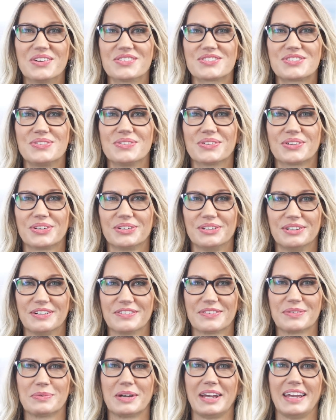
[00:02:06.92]
on to Guru
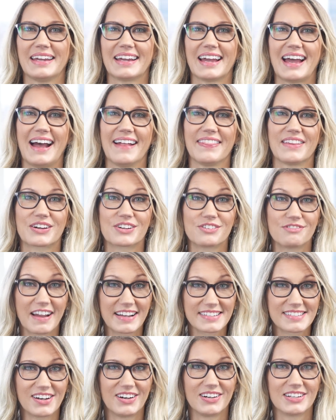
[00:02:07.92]
of the Week, and the
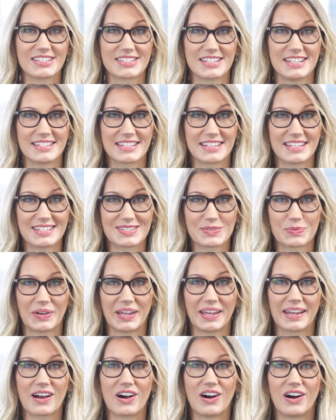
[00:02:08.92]
correct answers this
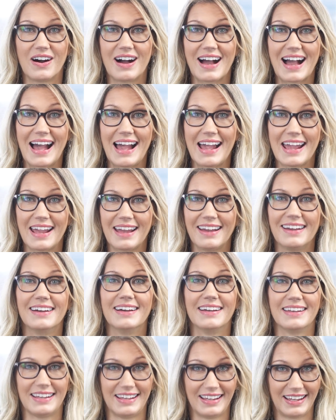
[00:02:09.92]
week are A
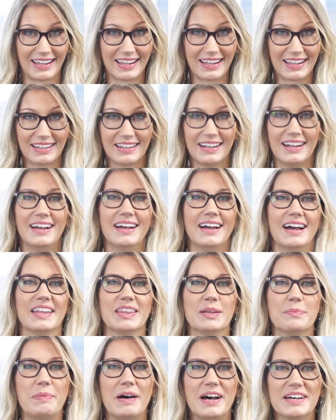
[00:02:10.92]
and E,
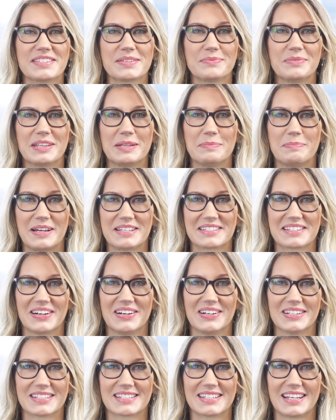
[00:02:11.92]
and the person with the best
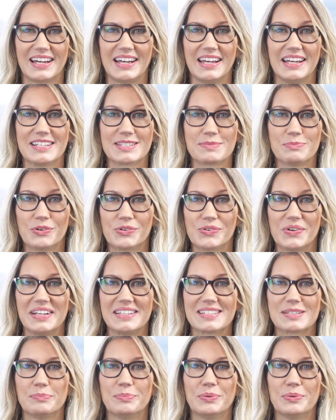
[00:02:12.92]
answer is Maurice